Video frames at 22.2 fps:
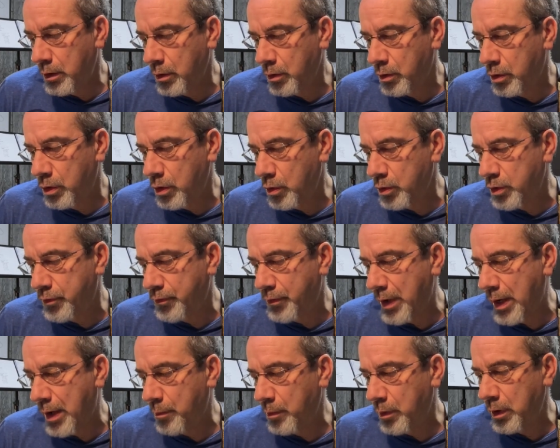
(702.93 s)
close
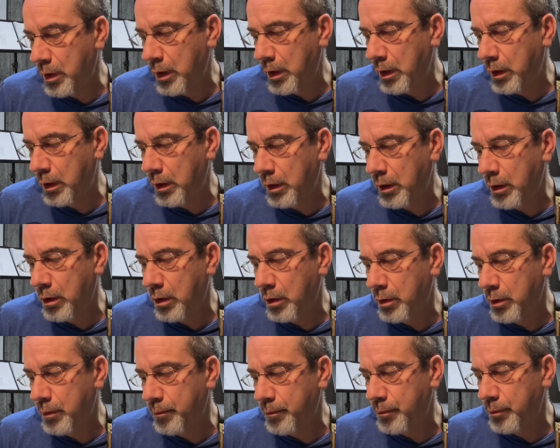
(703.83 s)
family,
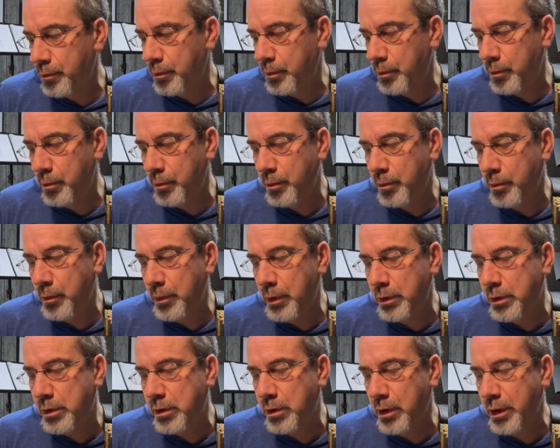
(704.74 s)

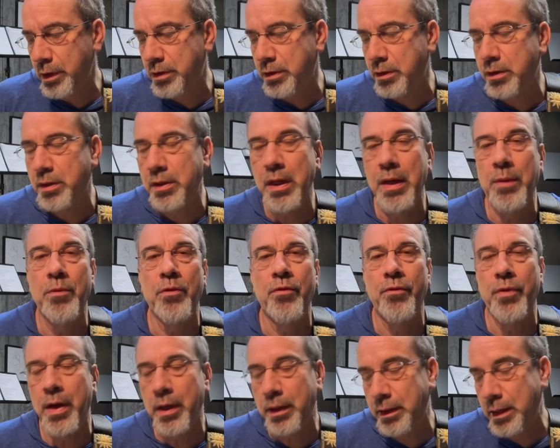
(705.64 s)
it still has the same
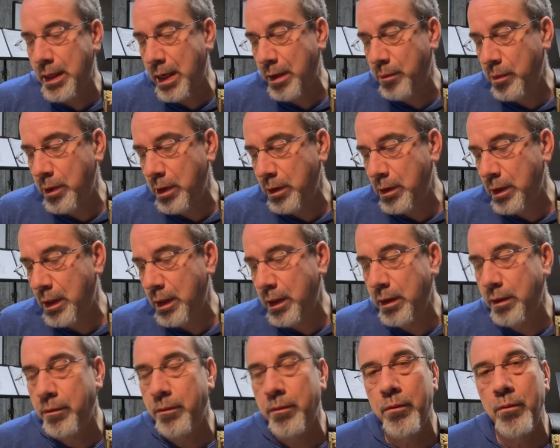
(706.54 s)
effect on me
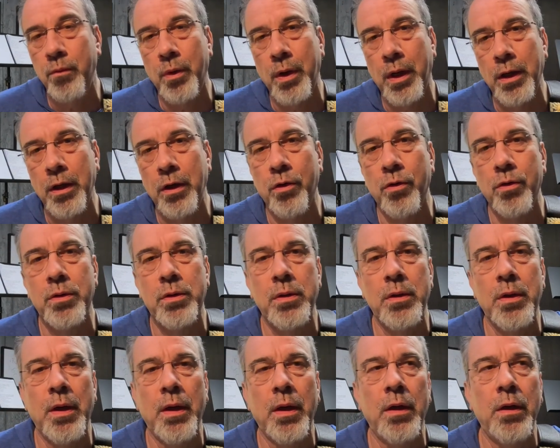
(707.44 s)
that when I hear it
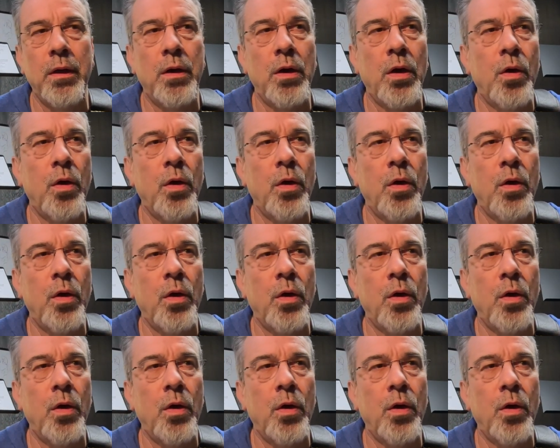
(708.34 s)
today,